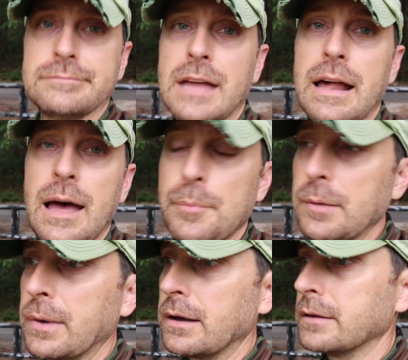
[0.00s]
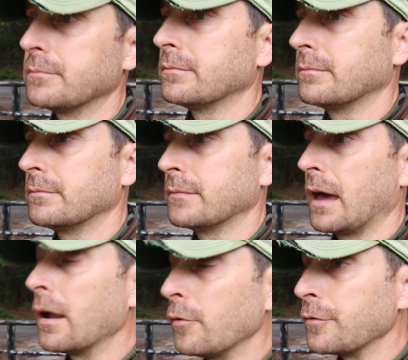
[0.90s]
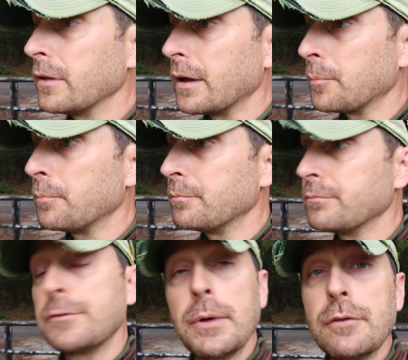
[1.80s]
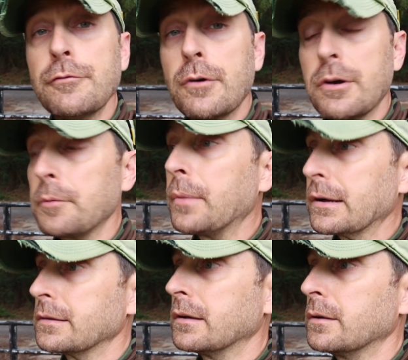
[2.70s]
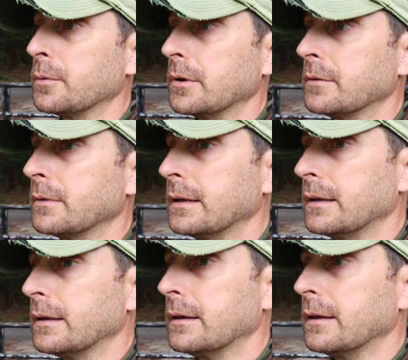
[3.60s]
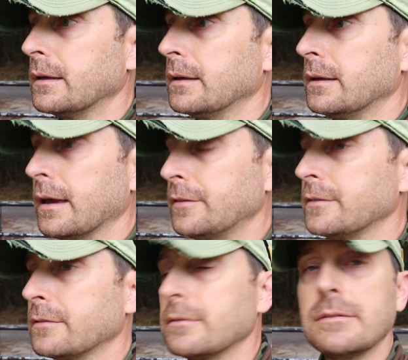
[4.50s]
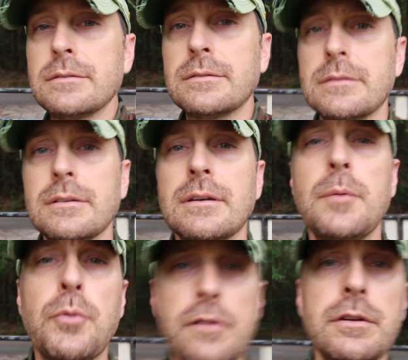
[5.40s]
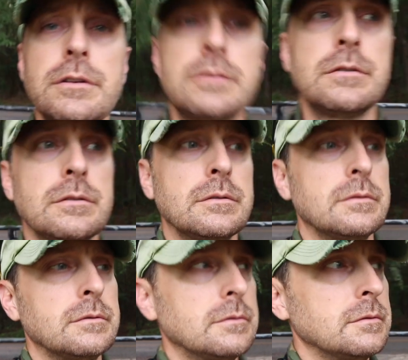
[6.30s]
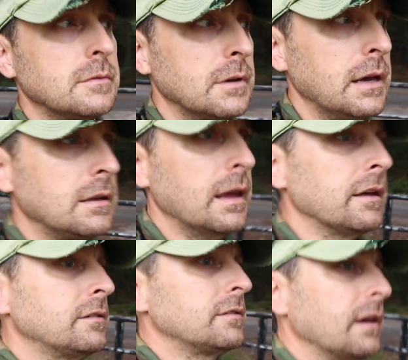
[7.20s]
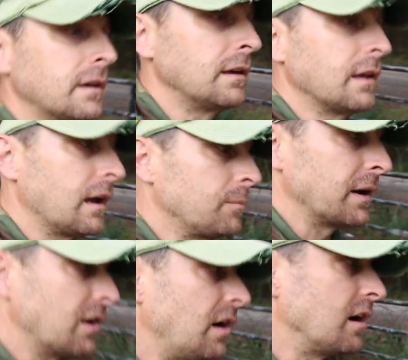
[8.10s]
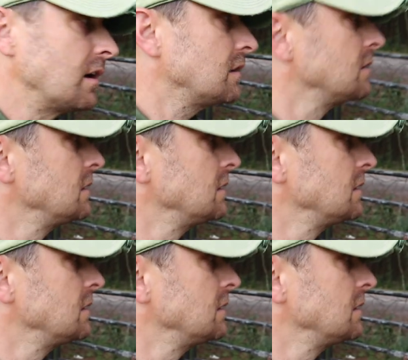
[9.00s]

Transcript: not happy about it. I don't feel like spending 400 bucks on a new one. Yes, I'm privileged. And yes, I can get out of my car